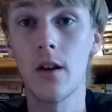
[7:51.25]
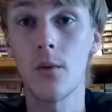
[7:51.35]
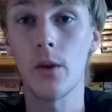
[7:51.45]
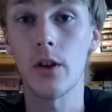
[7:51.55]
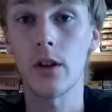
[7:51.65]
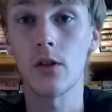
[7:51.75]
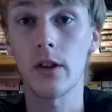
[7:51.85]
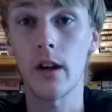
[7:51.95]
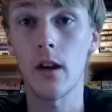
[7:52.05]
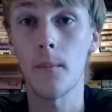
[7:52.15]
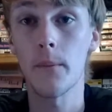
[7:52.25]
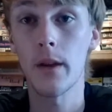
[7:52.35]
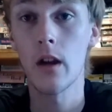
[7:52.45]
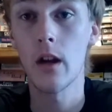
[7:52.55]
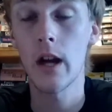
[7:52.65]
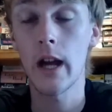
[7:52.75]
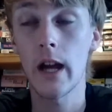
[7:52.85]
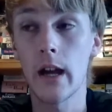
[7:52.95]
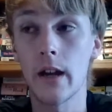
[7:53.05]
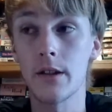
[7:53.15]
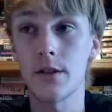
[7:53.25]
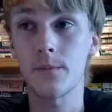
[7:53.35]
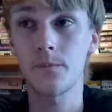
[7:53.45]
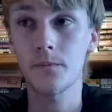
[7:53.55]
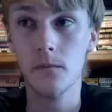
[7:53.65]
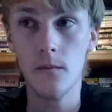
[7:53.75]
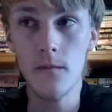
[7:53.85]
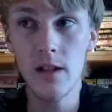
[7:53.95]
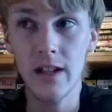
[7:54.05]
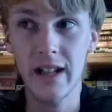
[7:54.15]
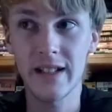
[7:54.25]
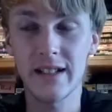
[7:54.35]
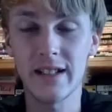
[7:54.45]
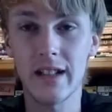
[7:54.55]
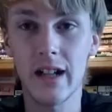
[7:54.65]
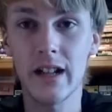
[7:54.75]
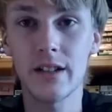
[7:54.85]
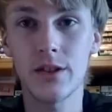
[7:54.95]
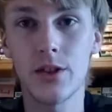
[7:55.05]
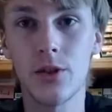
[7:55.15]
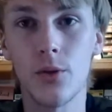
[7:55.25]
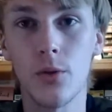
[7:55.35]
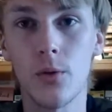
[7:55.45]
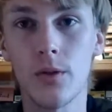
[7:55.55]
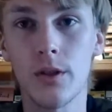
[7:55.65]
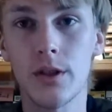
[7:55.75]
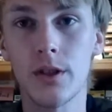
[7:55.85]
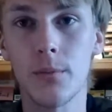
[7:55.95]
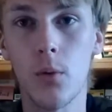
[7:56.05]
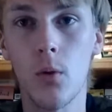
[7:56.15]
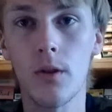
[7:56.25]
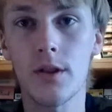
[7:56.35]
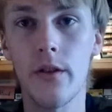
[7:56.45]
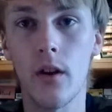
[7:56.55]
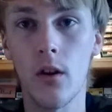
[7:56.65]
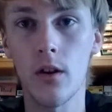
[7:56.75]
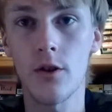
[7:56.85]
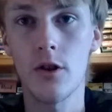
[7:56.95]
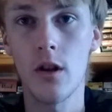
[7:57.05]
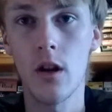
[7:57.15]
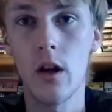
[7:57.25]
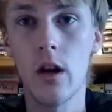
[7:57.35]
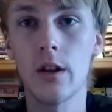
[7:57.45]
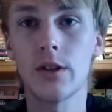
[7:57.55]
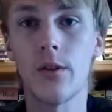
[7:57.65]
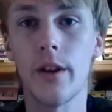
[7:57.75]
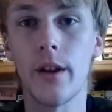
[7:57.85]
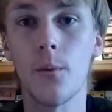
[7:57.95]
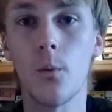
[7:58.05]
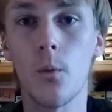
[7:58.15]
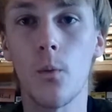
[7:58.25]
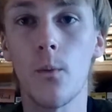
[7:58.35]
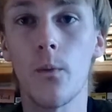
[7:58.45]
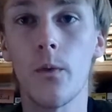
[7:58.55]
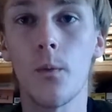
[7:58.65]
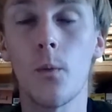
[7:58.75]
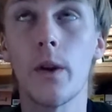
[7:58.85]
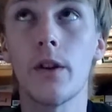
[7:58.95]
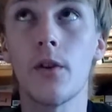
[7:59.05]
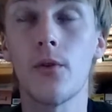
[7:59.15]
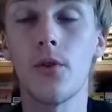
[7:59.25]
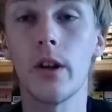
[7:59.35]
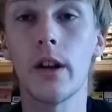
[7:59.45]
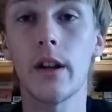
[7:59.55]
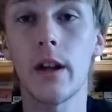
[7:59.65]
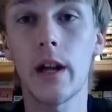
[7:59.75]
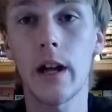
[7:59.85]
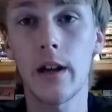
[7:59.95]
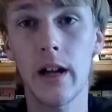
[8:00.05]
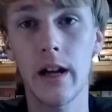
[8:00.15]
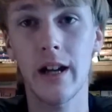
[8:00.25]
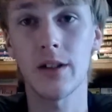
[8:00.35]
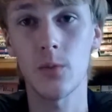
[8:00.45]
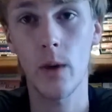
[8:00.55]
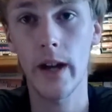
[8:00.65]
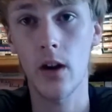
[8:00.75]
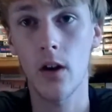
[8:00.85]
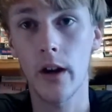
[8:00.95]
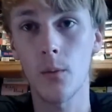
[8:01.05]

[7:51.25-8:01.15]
where you can look it up. And it's designed to support the arch so that when your foot has weight on it,